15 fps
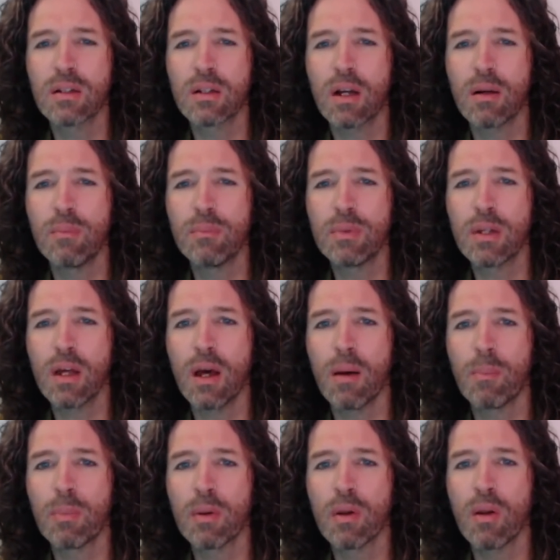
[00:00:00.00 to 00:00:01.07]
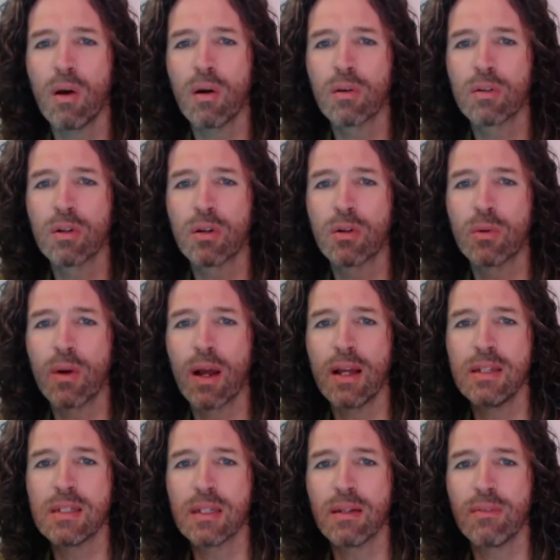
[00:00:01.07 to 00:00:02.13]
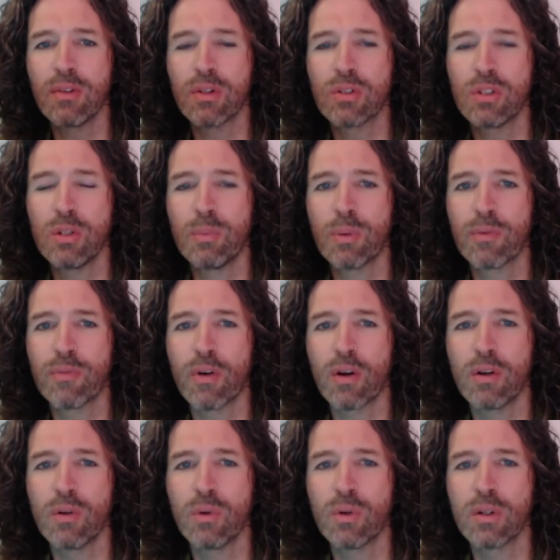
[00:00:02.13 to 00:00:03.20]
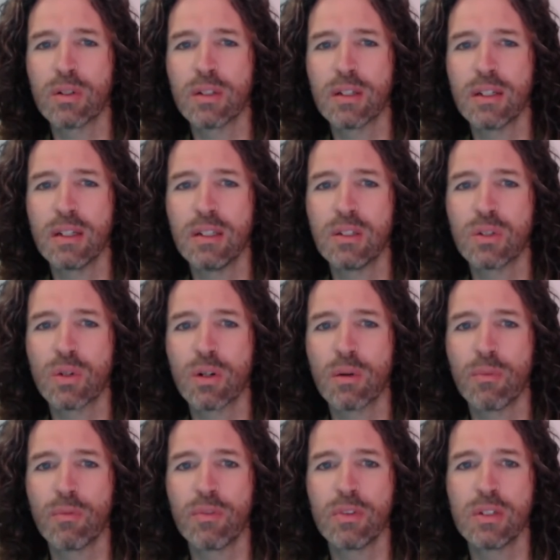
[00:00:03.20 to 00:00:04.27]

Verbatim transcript: comes up along the horizon if you're super far north and then sort of